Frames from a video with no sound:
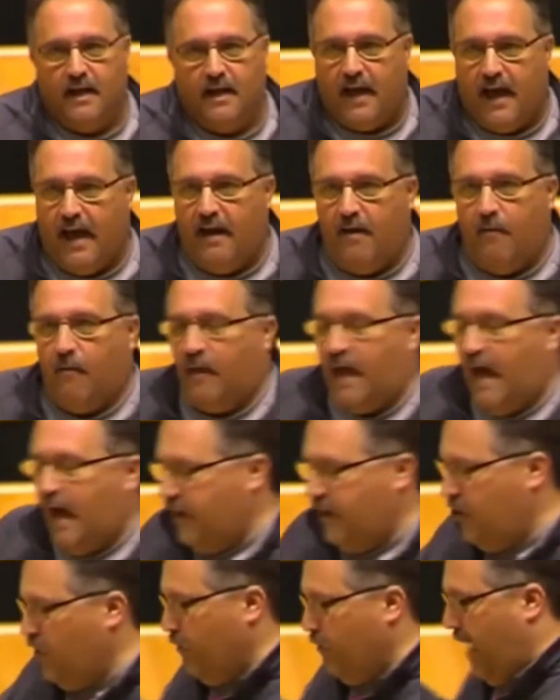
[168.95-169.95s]
And a lot
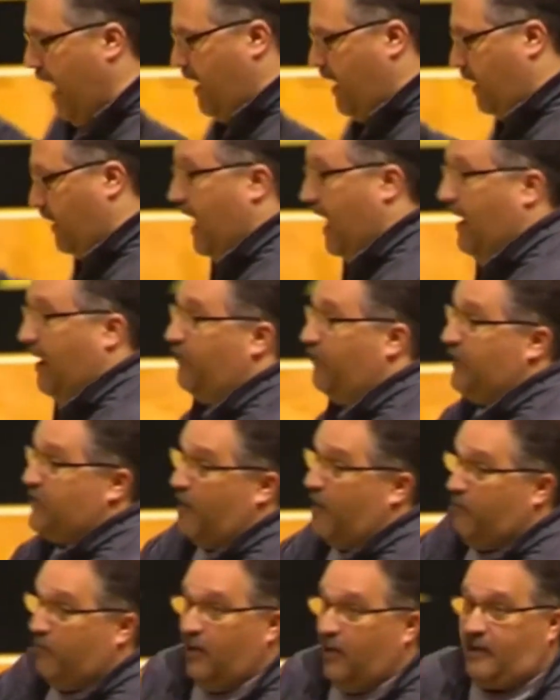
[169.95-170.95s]
of us,
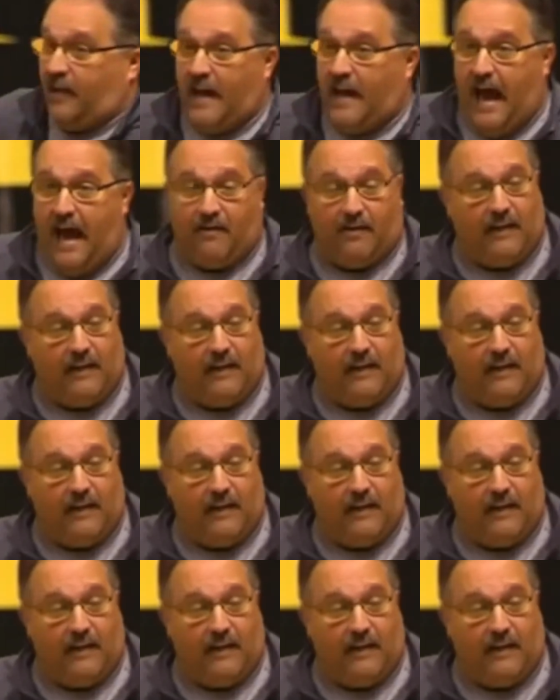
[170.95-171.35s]
I'm looking out,